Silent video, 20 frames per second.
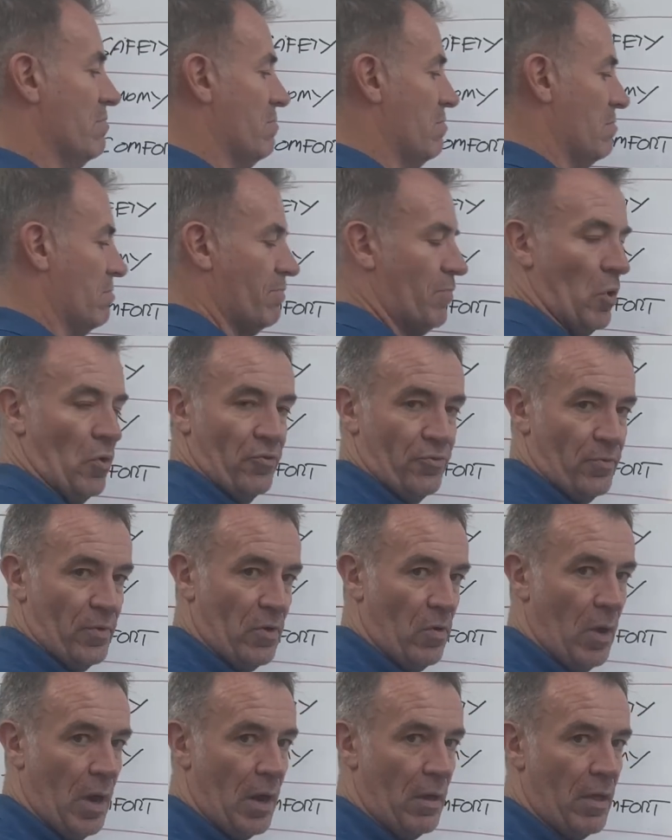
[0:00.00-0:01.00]
Both
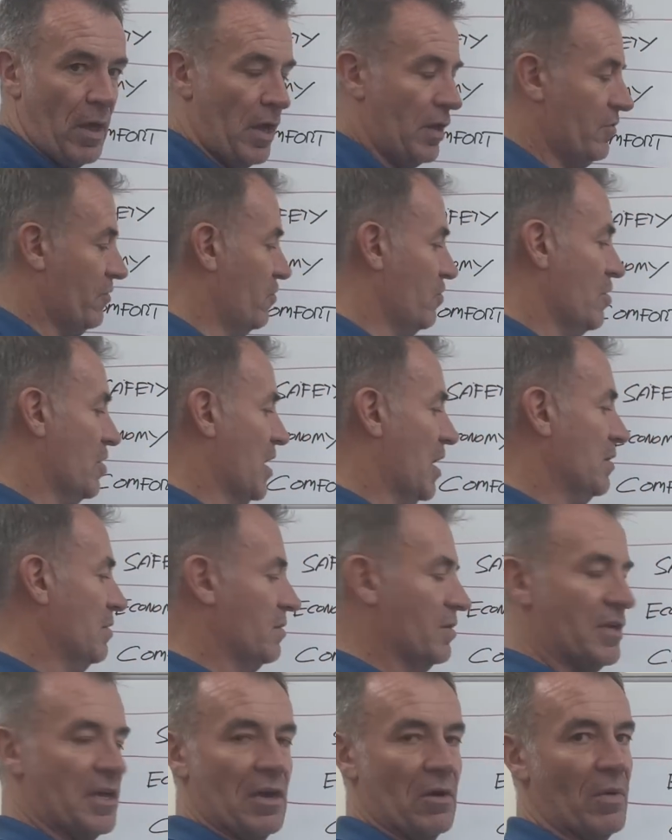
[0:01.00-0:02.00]
require that. So you can't
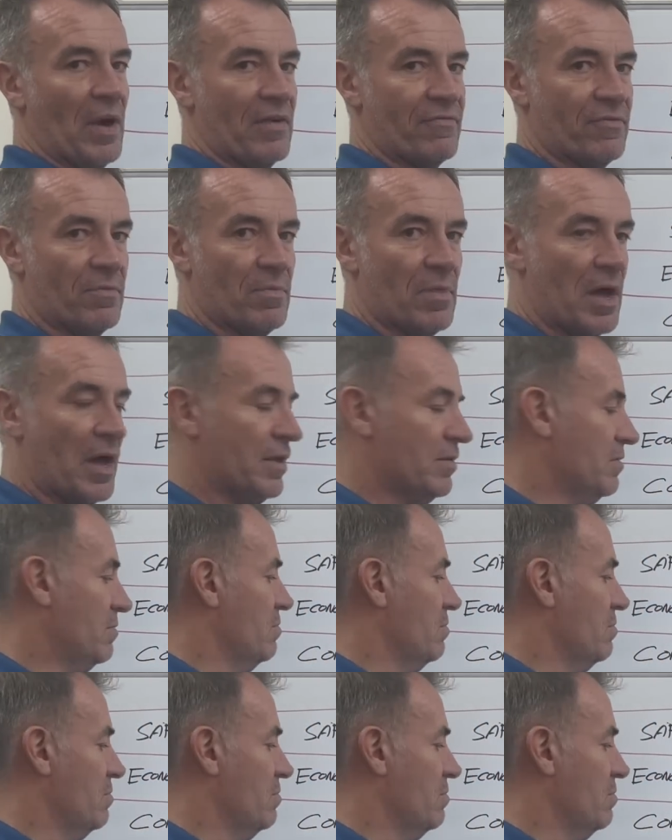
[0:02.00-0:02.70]
get away from that.